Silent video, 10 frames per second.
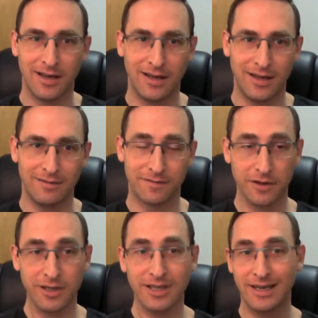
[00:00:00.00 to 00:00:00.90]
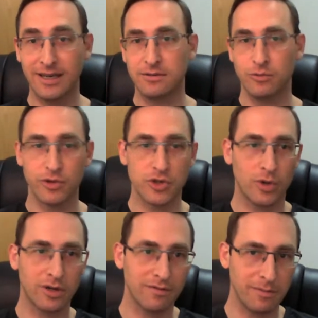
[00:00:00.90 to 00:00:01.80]
Vertica was
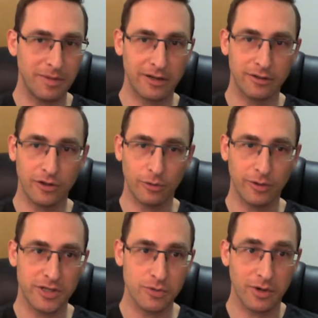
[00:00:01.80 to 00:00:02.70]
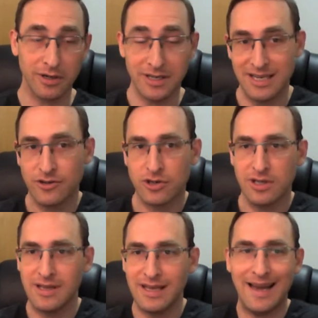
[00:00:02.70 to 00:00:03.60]
one of the better known ones, where
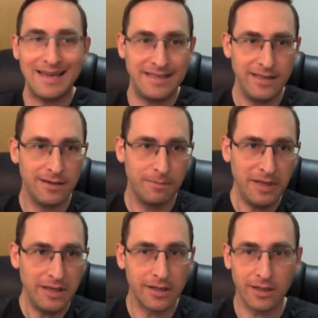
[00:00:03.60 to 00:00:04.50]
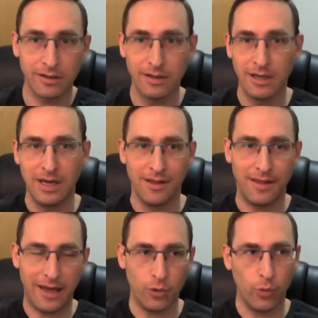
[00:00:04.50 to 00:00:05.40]
essentially the idea being
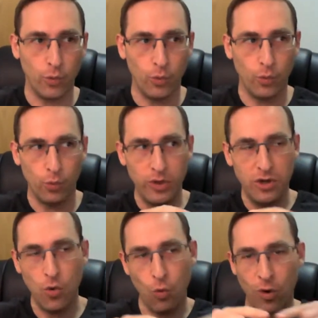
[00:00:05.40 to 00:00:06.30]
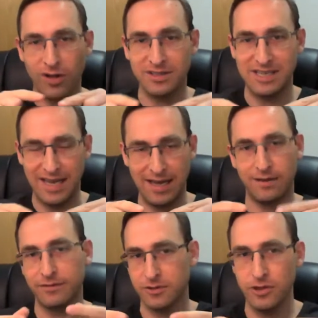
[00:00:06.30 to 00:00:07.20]
that we don't want to
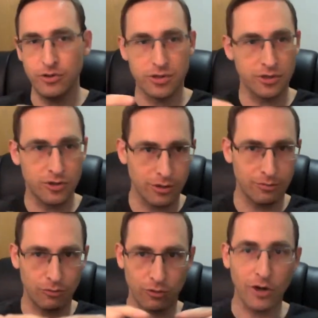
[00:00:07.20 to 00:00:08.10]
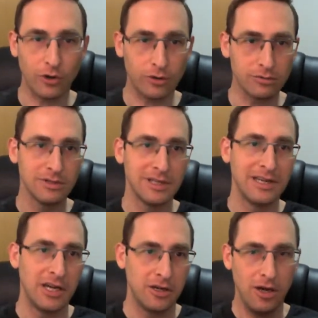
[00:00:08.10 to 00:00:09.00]
have, to use the term row,
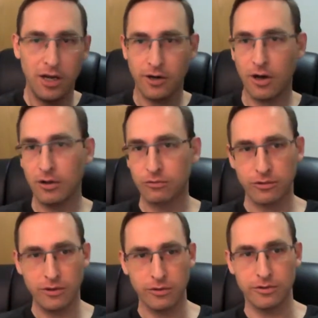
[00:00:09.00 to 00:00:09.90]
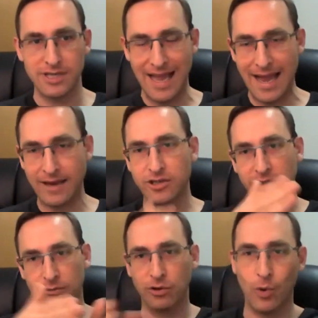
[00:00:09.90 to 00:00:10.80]
not all rows
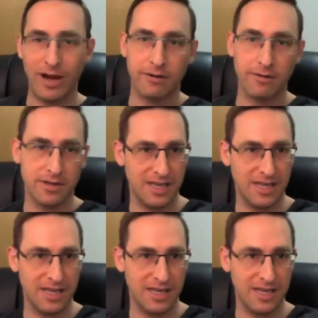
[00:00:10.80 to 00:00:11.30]
actually require the